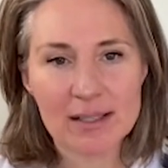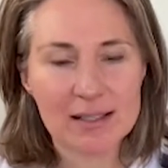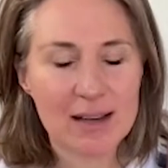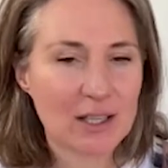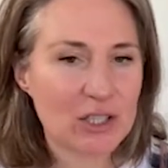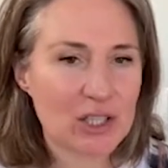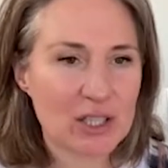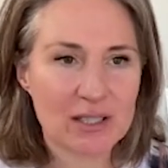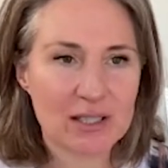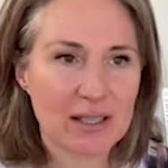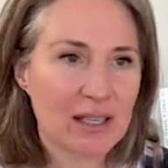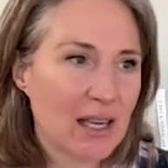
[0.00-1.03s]
It's not just
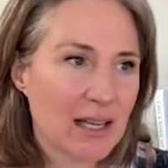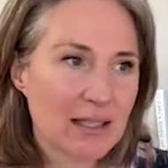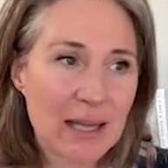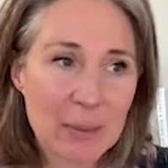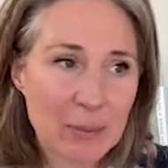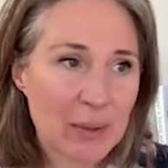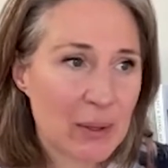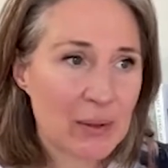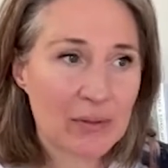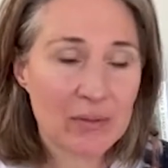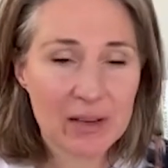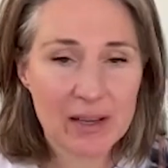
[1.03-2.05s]
a
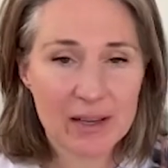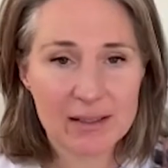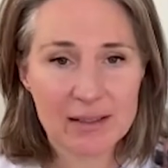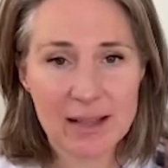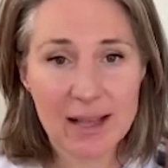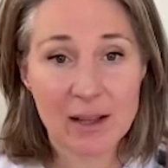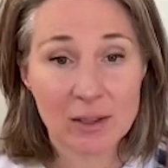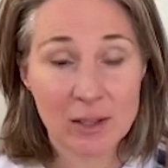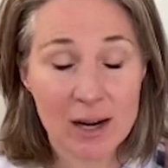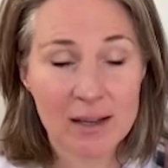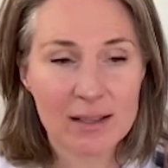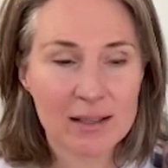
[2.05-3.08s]
temporary fix, like a
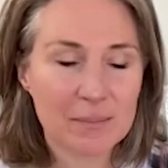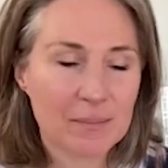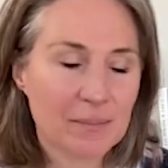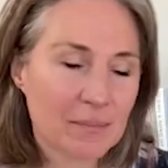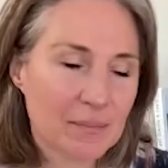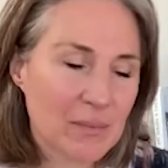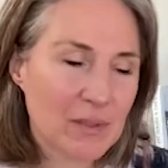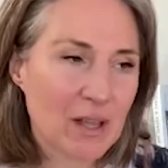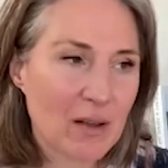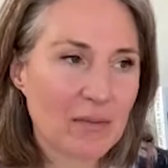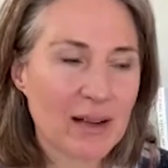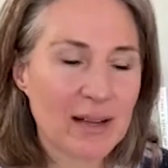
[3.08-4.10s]
lot of the
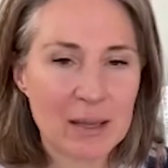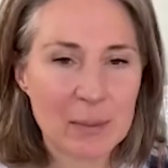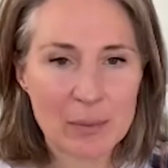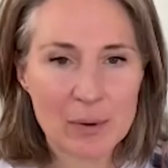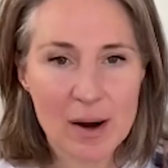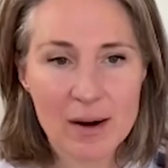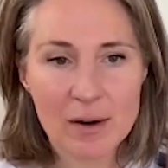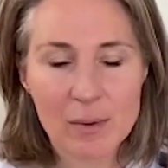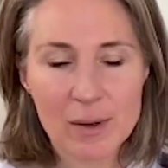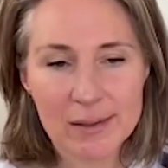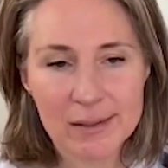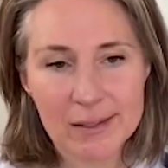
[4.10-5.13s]
stuff I had done prior
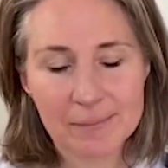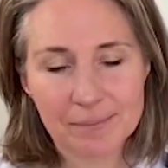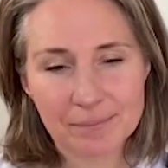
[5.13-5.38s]
was.